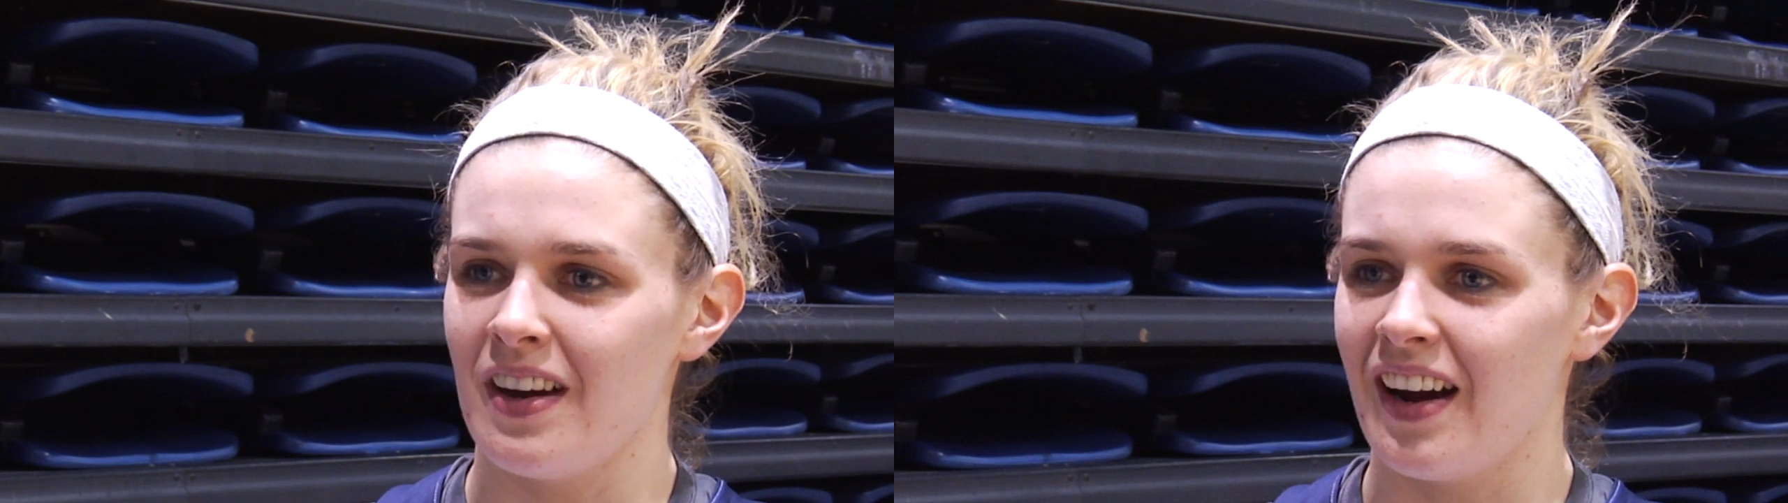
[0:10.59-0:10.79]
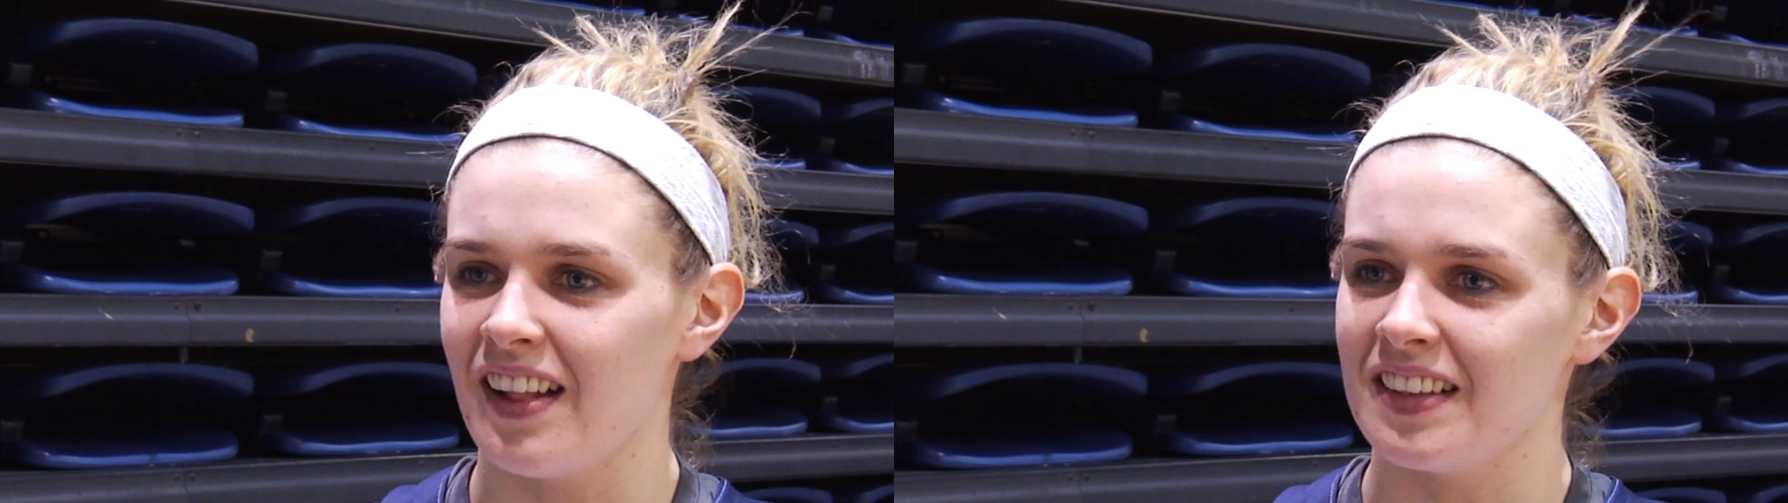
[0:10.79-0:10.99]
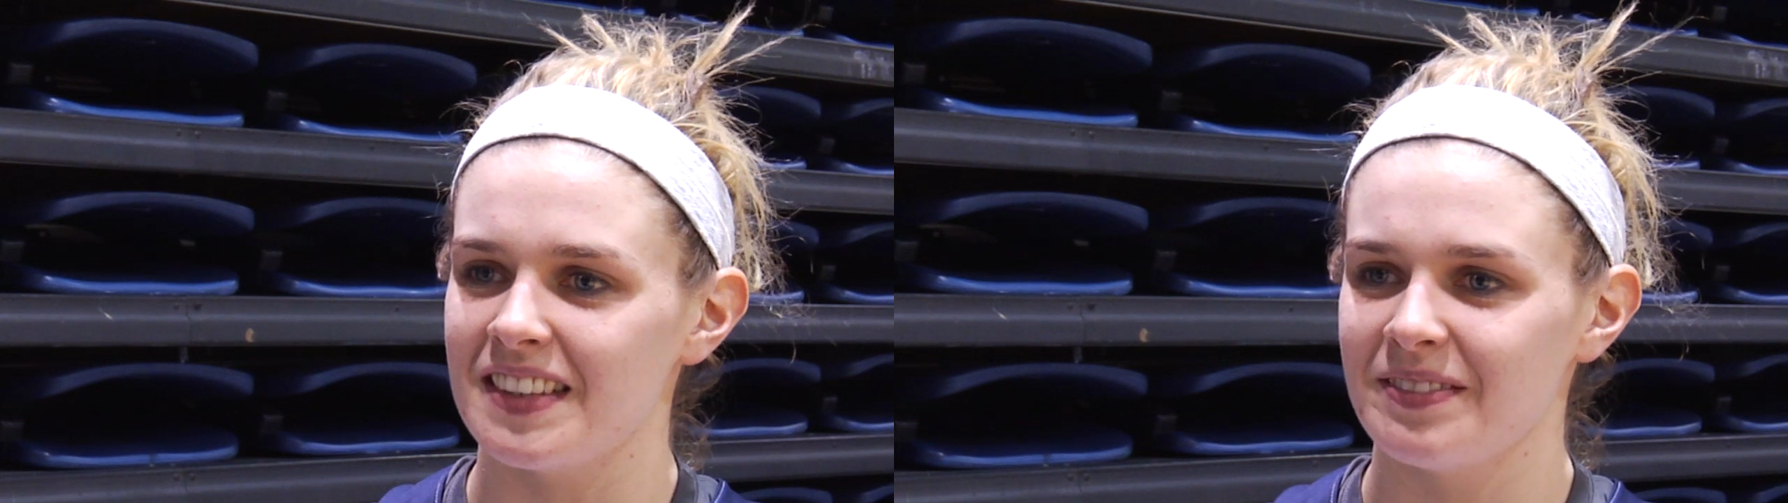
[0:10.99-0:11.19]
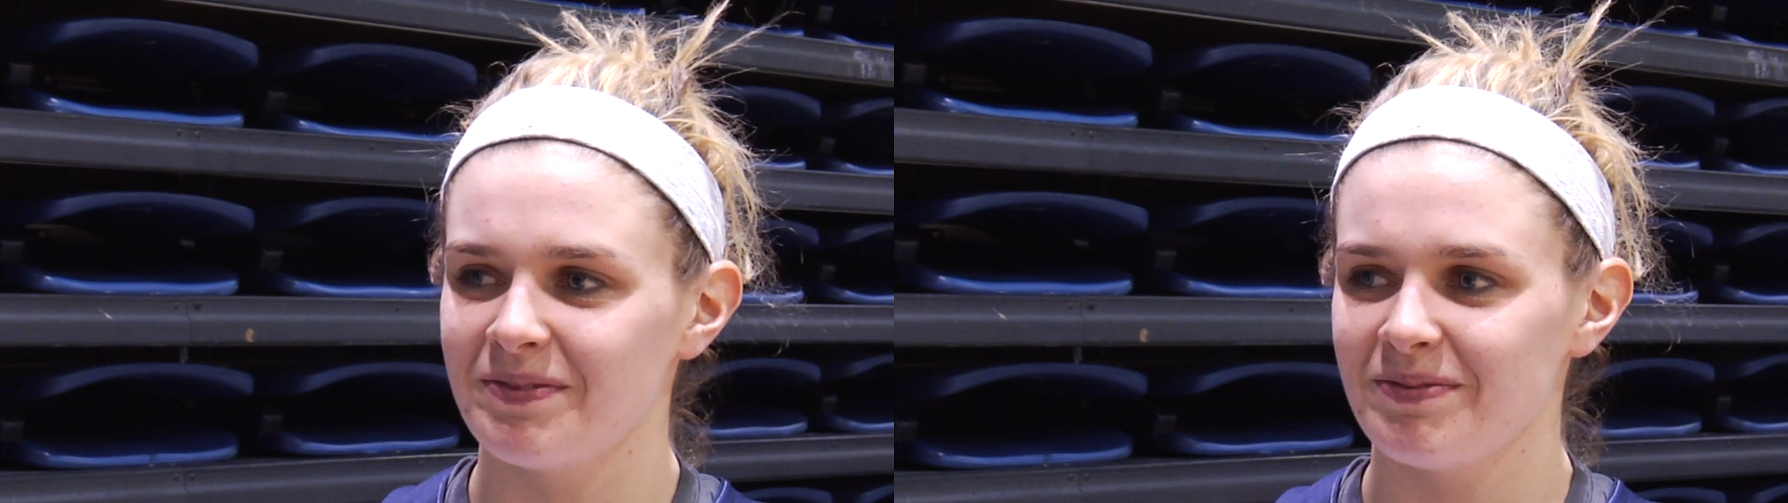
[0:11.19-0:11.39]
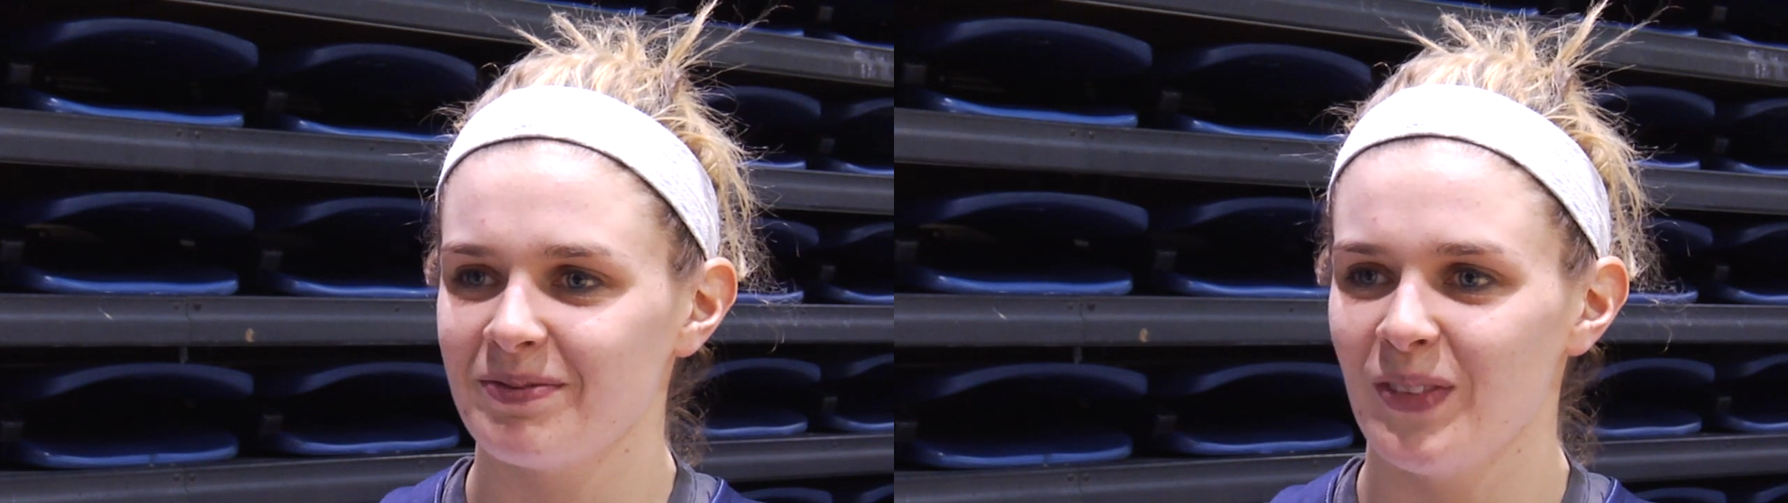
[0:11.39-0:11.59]
Ireland.
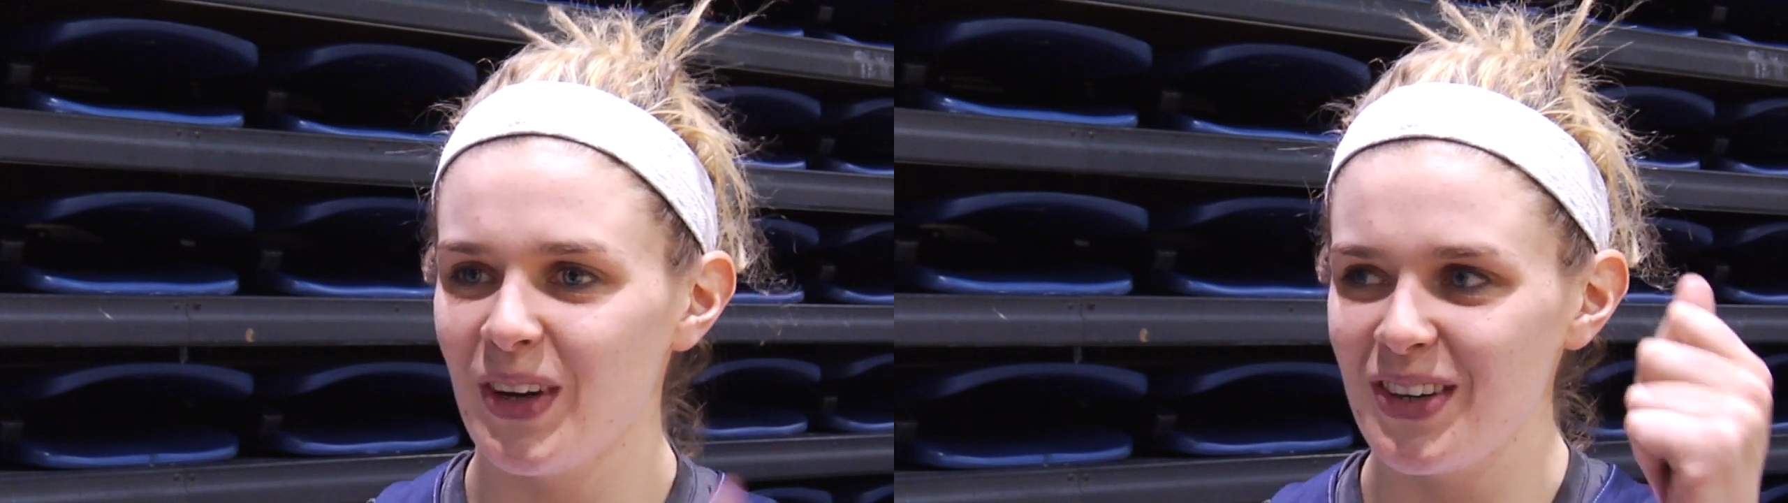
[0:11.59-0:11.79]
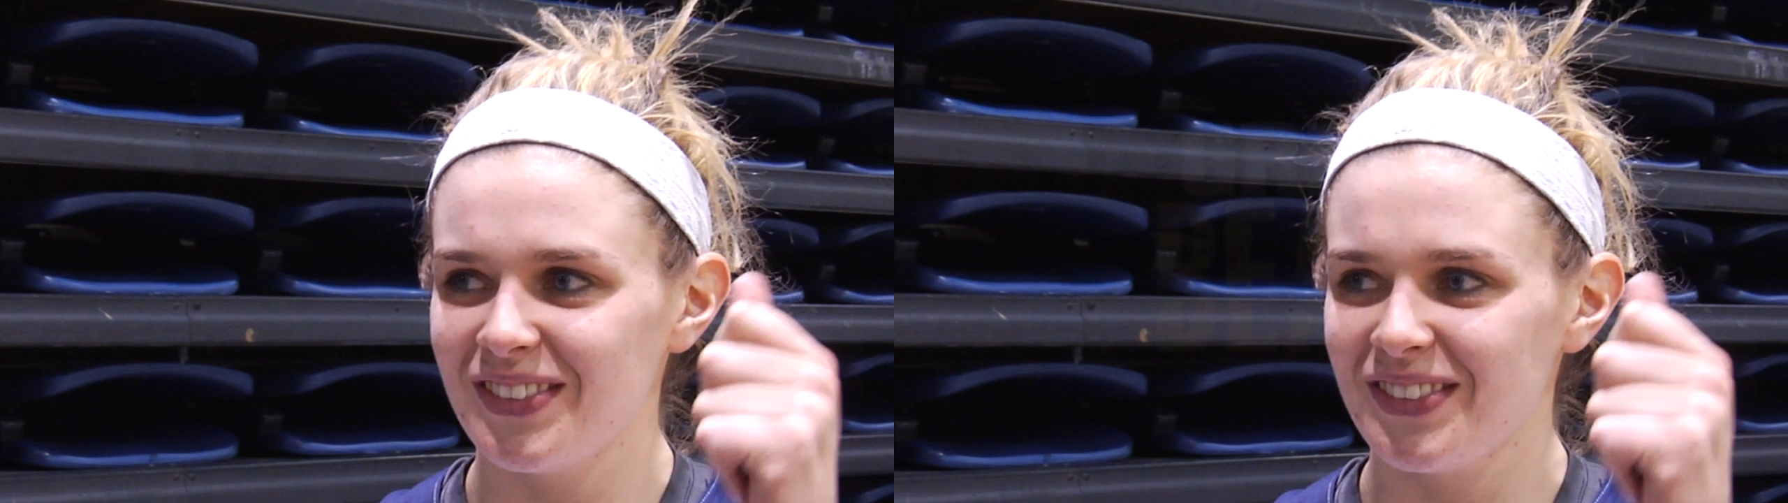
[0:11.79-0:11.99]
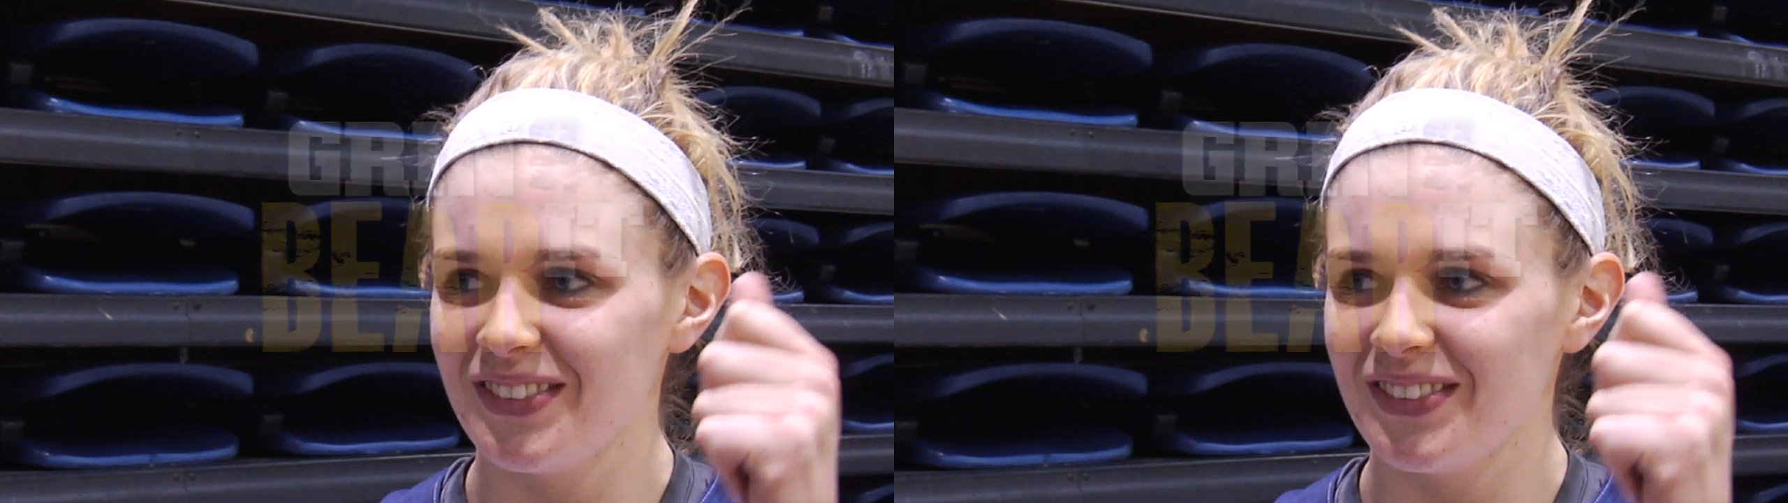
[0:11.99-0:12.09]
Woo!